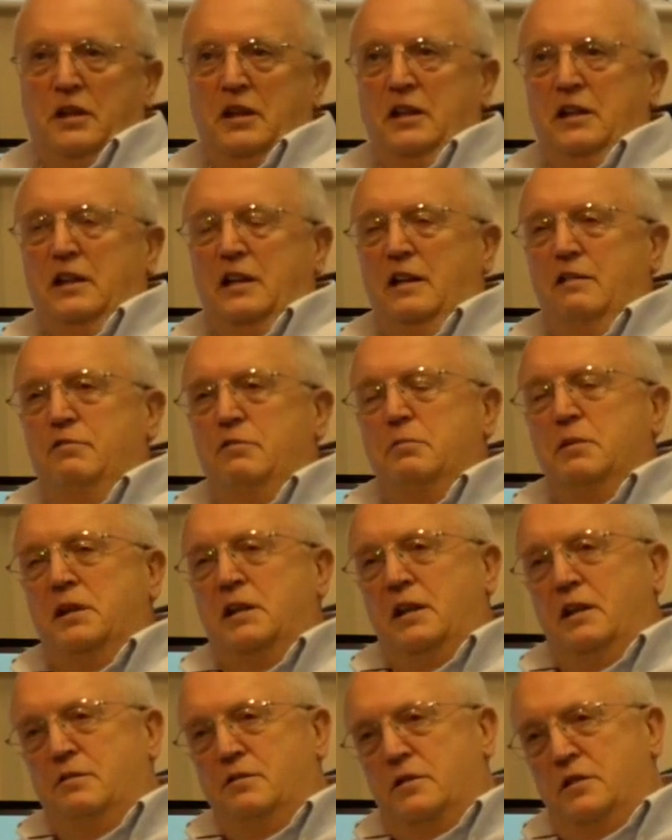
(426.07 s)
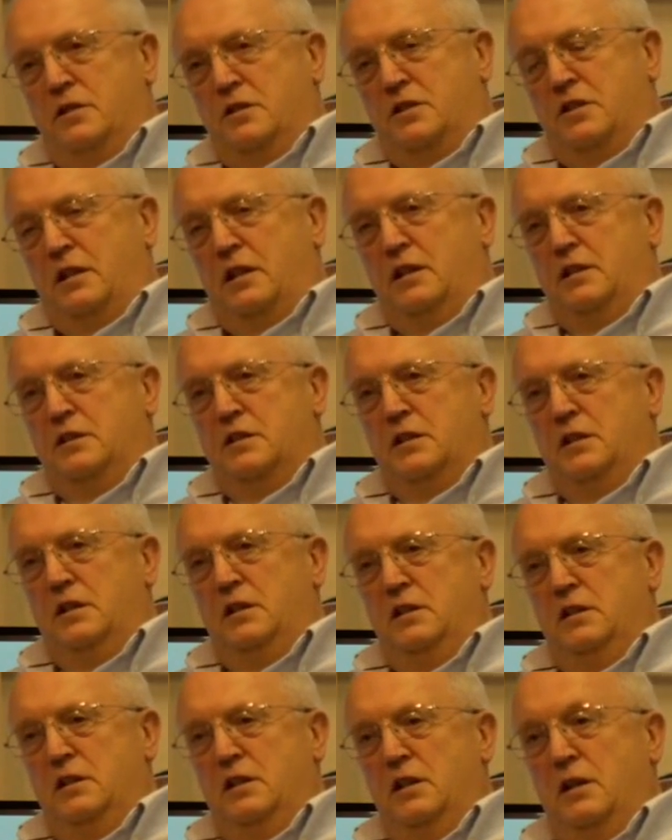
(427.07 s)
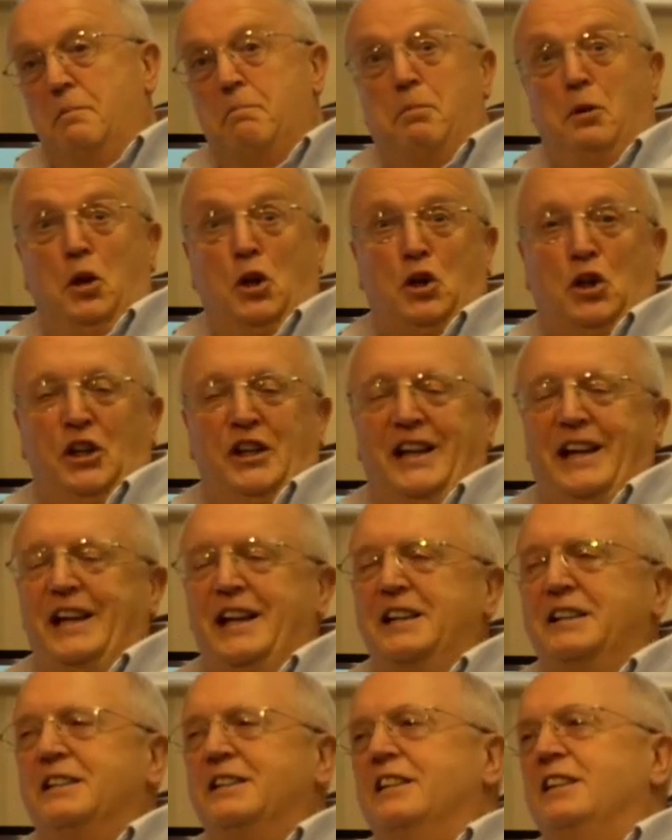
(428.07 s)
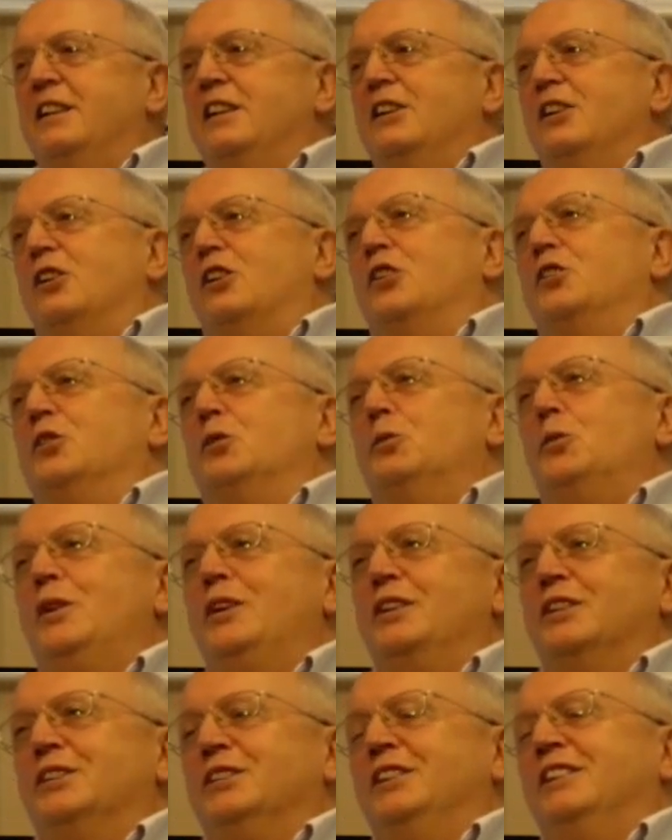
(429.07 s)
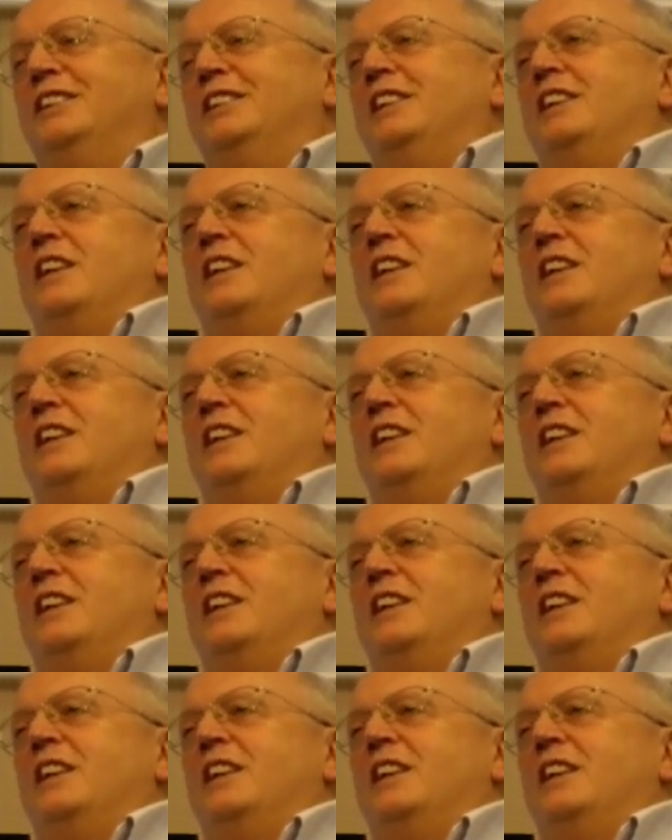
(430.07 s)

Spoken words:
he came from a council estate in Birkenhead on the Wirral.